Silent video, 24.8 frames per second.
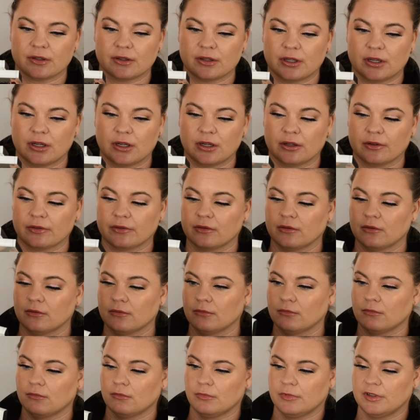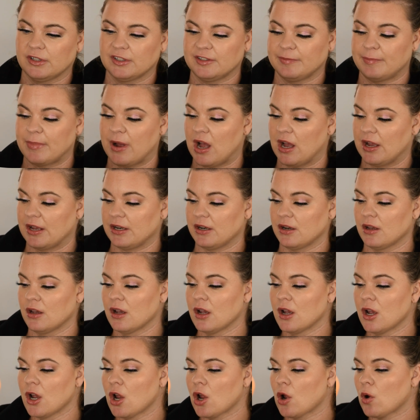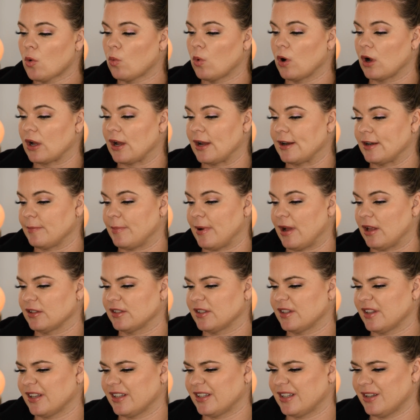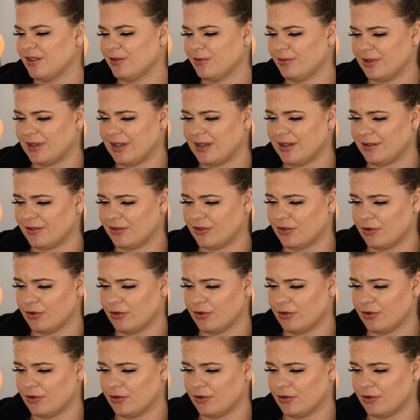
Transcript: the spine what kind of palettes. They do get